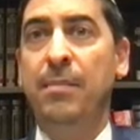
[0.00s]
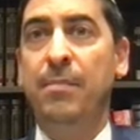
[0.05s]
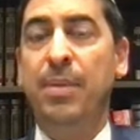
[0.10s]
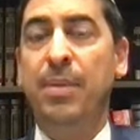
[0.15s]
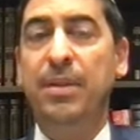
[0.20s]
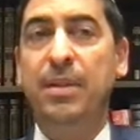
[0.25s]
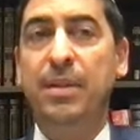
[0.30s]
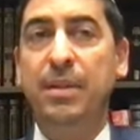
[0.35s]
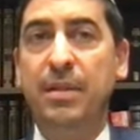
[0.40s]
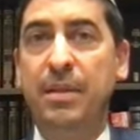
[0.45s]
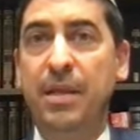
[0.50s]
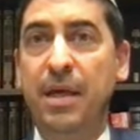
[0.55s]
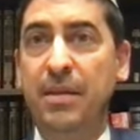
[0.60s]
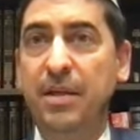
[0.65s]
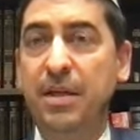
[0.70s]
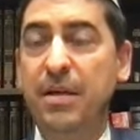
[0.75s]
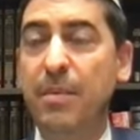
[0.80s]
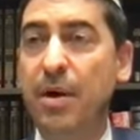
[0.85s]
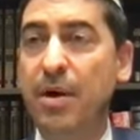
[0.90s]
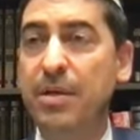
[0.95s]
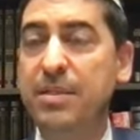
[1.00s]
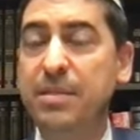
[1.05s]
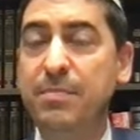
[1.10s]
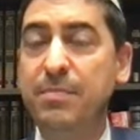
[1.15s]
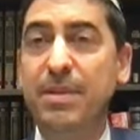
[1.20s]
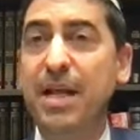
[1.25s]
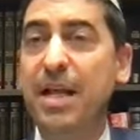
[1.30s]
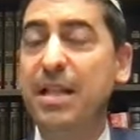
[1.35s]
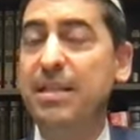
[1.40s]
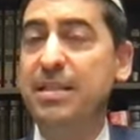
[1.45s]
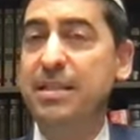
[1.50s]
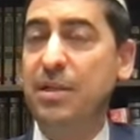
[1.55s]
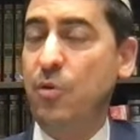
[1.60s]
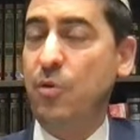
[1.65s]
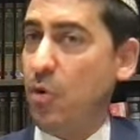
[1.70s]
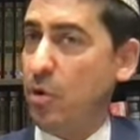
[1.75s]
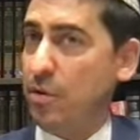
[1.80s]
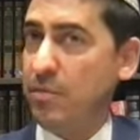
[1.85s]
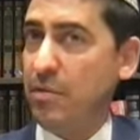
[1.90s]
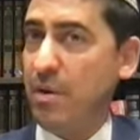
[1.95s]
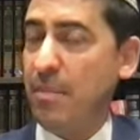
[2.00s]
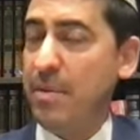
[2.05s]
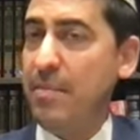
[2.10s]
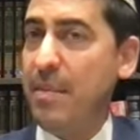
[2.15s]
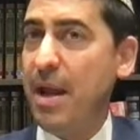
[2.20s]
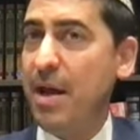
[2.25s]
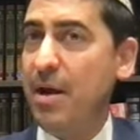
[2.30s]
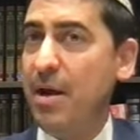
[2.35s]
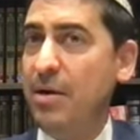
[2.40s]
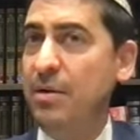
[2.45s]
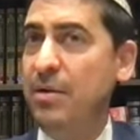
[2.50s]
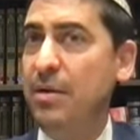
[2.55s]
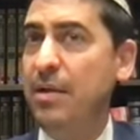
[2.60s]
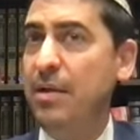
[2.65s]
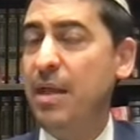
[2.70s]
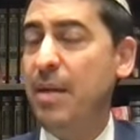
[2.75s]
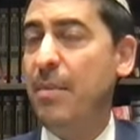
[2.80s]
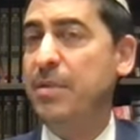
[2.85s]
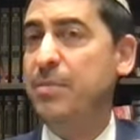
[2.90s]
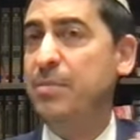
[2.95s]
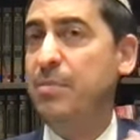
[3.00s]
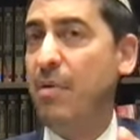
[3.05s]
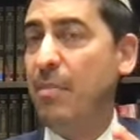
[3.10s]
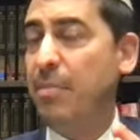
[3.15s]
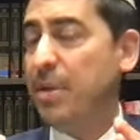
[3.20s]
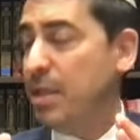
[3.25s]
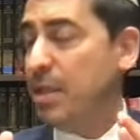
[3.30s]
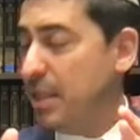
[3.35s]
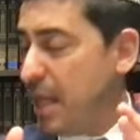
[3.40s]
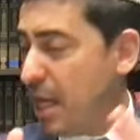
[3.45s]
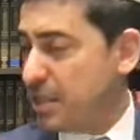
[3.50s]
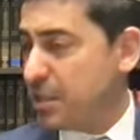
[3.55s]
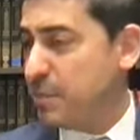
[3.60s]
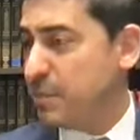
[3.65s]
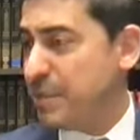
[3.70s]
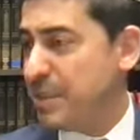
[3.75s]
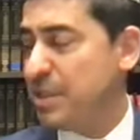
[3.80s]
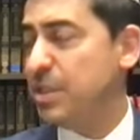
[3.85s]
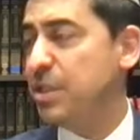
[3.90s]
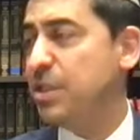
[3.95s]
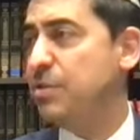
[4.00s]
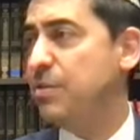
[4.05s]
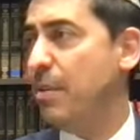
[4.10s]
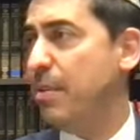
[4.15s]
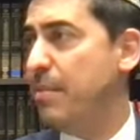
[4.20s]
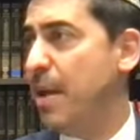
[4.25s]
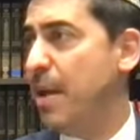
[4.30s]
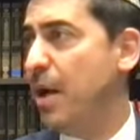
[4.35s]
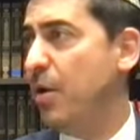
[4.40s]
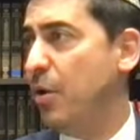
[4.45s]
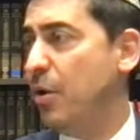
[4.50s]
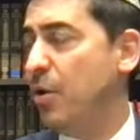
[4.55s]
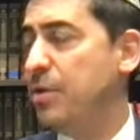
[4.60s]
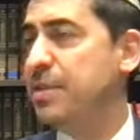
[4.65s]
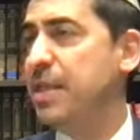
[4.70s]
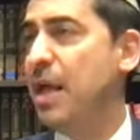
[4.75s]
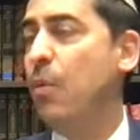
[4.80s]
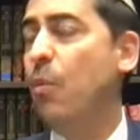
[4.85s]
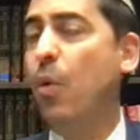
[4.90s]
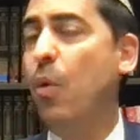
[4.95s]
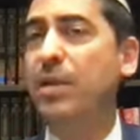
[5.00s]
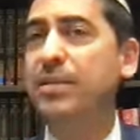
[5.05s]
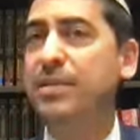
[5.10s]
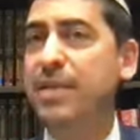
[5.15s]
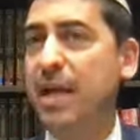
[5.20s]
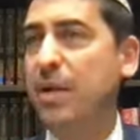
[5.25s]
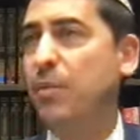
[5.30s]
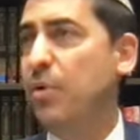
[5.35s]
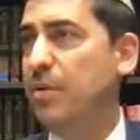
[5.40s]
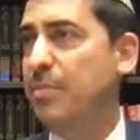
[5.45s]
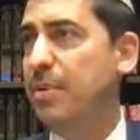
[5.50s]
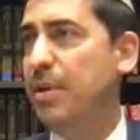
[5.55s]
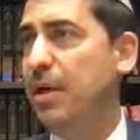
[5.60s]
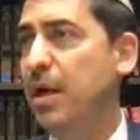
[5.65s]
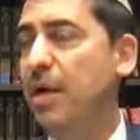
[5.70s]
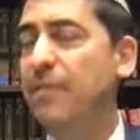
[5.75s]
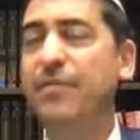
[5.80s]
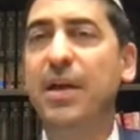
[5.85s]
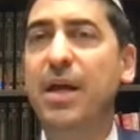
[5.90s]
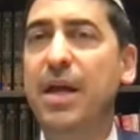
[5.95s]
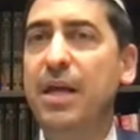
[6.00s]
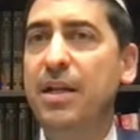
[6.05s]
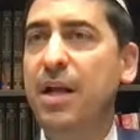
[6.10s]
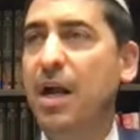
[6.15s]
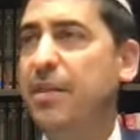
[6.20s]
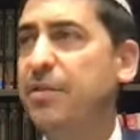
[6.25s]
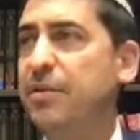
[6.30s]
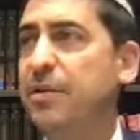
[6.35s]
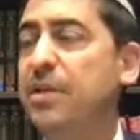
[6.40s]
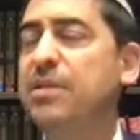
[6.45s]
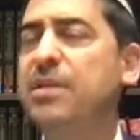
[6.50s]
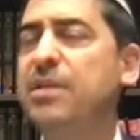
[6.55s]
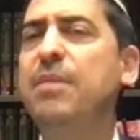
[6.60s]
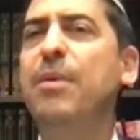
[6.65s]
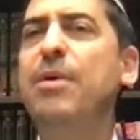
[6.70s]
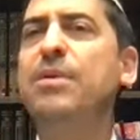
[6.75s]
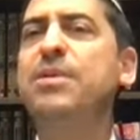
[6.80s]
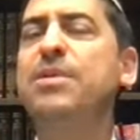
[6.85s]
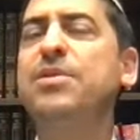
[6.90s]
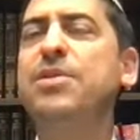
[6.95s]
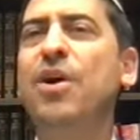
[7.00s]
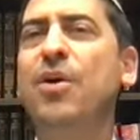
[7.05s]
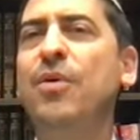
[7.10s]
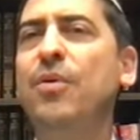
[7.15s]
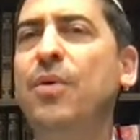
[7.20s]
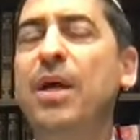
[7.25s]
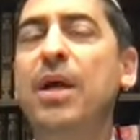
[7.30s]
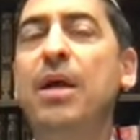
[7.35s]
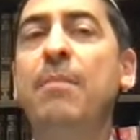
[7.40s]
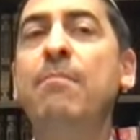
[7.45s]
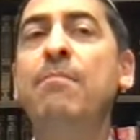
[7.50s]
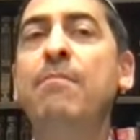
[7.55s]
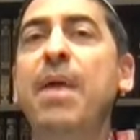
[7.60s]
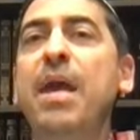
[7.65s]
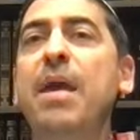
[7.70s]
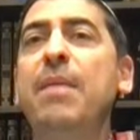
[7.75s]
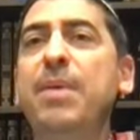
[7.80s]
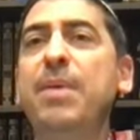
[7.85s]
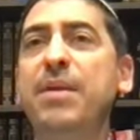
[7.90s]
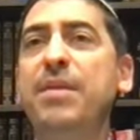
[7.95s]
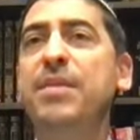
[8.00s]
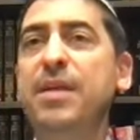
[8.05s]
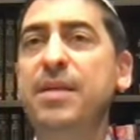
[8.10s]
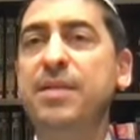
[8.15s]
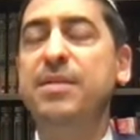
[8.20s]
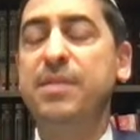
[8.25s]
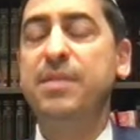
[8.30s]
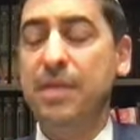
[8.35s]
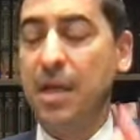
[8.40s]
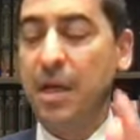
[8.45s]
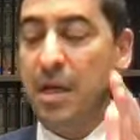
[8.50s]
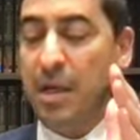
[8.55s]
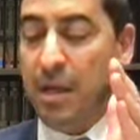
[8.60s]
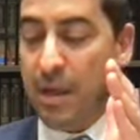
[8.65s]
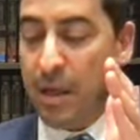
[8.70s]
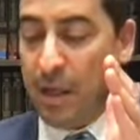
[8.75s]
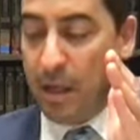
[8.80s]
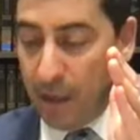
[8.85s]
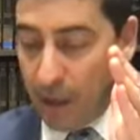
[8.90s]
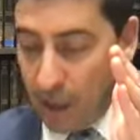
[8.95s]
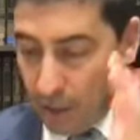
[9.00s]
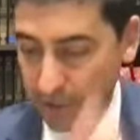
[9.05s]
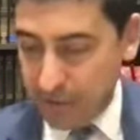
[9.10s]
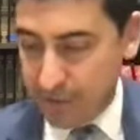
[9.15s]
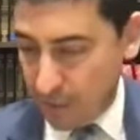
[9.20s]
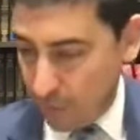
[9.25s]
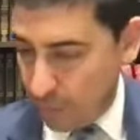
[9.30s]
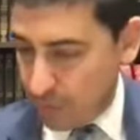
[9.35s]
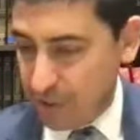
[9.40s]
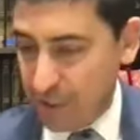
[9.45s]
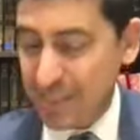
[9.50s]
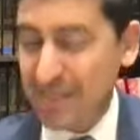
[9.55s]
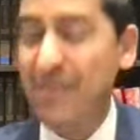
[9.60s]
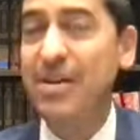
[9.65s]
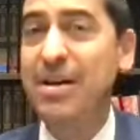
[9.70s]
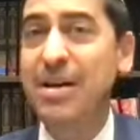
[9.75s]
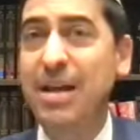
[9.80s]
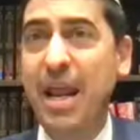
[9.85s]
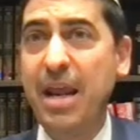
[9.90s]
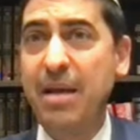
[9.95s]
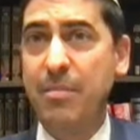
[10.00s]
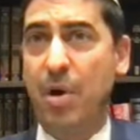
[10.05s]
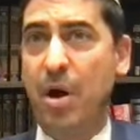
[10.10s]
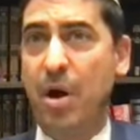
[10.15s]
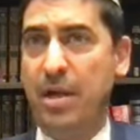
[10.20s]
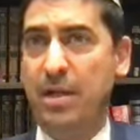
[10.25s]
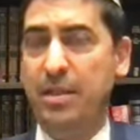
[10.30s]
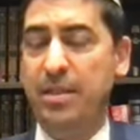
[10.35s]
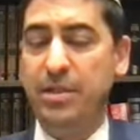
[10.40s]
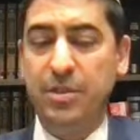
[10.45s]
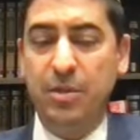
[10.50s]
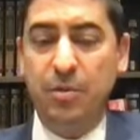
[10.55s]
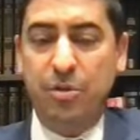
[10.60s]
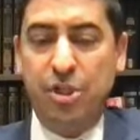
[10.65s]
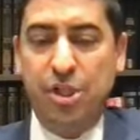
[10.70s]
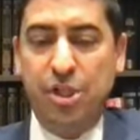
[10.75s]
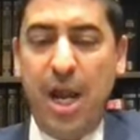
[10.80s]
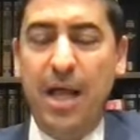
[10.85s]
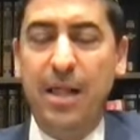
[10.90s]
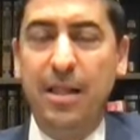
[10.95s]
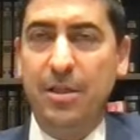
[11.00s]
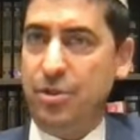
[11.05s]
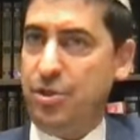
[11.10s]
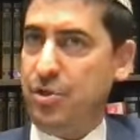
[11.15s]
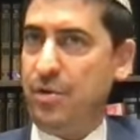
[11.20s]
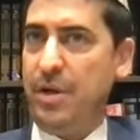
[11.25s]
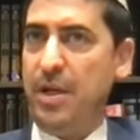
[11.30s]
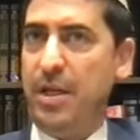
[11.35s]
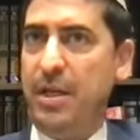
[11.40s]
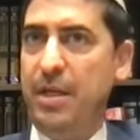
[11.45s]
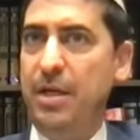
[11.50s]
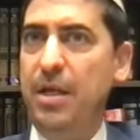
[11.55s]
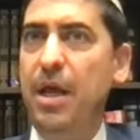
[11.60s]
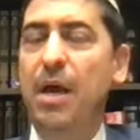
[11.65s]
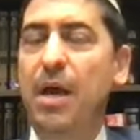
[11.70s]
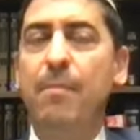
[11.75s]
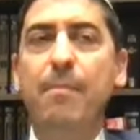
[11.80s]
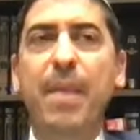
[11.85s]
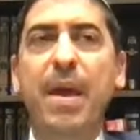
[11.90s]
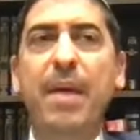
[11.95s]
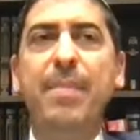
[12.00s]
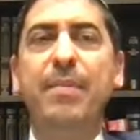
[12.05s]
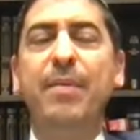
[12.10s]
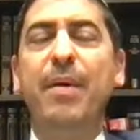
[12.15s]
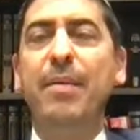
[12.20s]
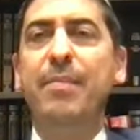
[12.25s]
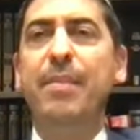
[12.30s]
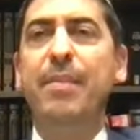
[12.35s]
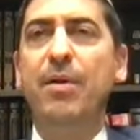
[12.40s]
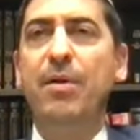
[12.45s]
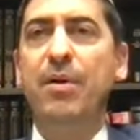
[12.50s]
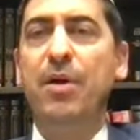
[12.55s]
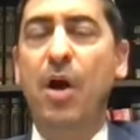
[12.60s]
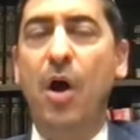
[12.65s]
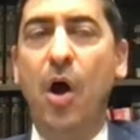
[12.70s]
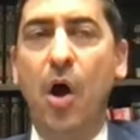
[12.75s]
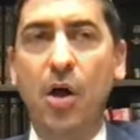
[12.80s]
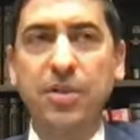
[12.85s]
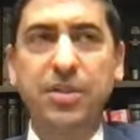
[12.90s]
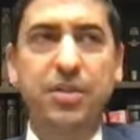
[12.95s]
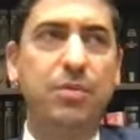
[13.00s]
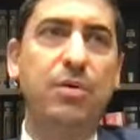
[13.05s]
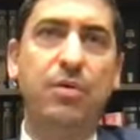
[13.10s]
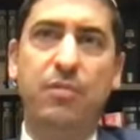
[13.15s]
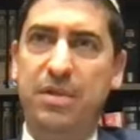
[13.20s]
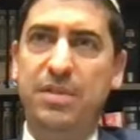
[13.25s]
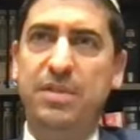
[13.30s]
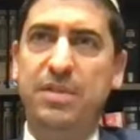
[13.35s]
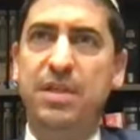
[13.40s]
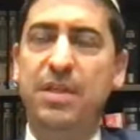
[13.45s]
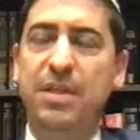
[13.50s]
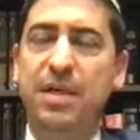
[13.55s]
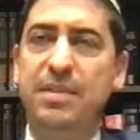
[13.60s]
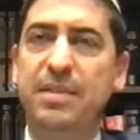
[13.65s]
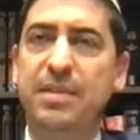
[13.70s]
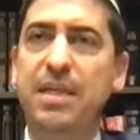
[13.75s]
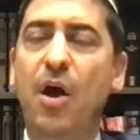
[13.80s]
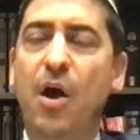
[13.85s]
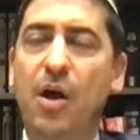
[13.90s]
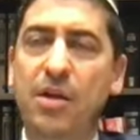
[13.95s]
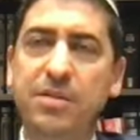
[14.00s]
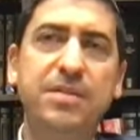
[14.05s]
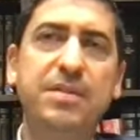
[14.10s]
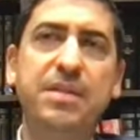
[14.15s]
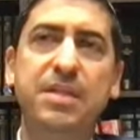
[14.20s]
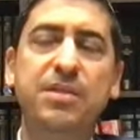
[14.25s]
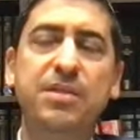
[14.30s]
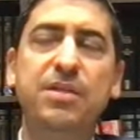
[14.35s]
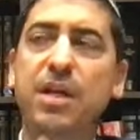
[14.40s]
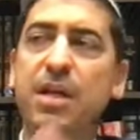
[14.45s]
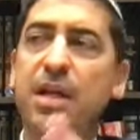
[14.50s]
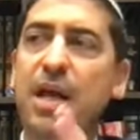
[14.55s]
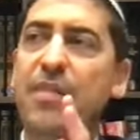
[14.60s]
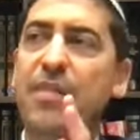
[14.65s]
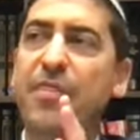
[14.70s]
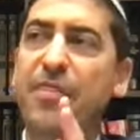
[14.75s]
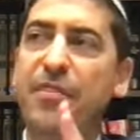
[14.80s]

But then the Gemara says, but that doesn't accord with Rabbi Meir. That must be Rabbi Eliezer's position because Rabbi Meir holds that one day would have been enough, not 30 days. The Gemara says, no, maybe this also, which doesn't have a name on it, there's no challenger in it. Maybe Rabbi Meir also agrees to this. He also says you need